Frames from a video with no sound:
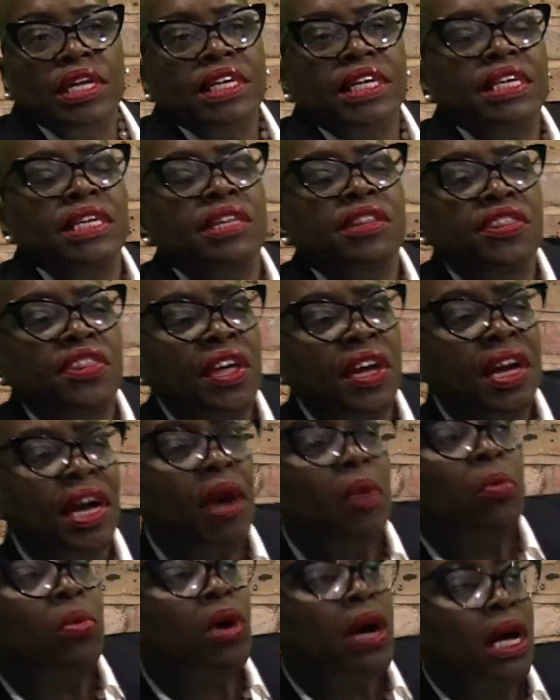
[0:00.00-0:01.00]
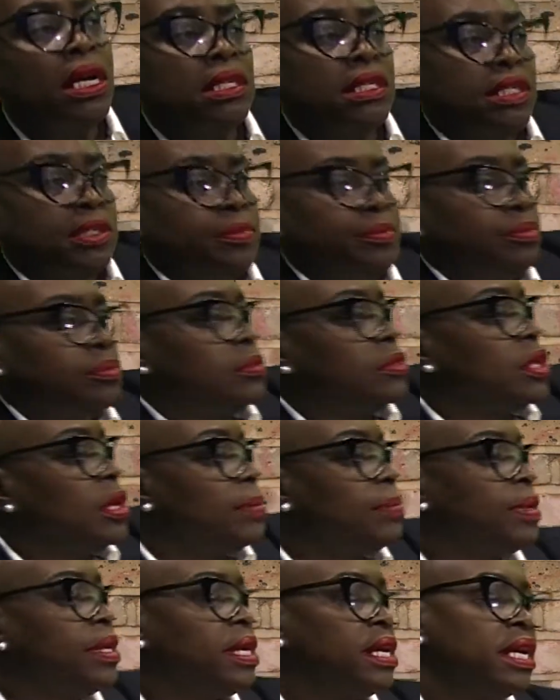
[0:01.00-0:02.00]
I didn't think I was,
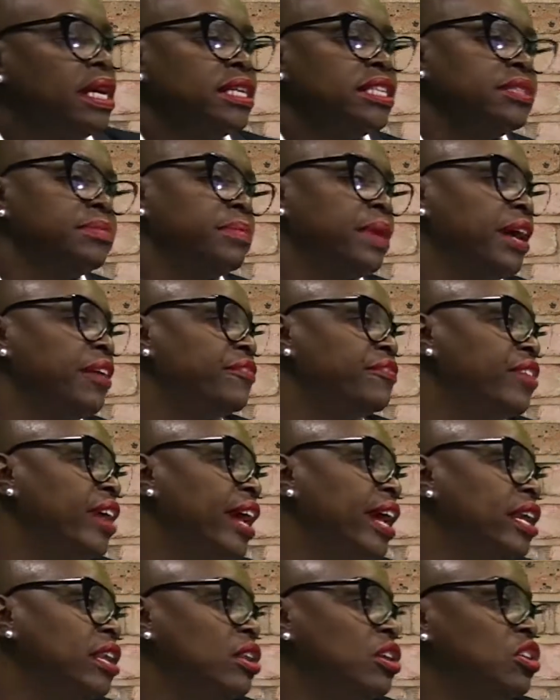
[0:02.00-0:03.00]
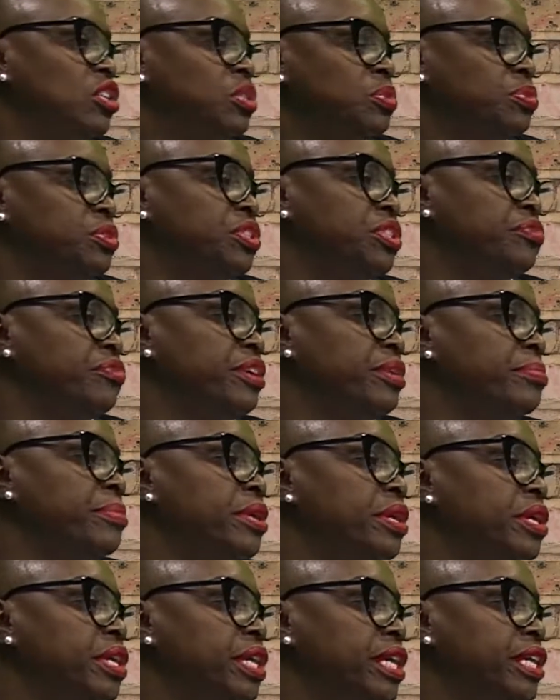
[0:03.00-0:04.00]
because my vilos was 3
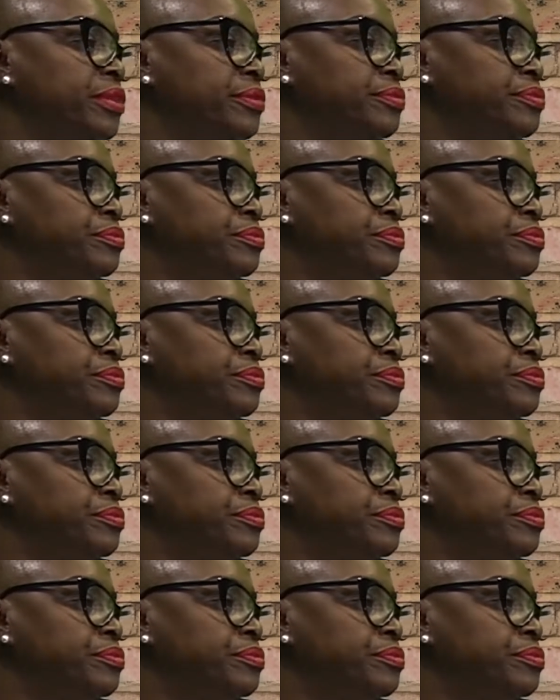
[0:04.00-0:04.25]
million.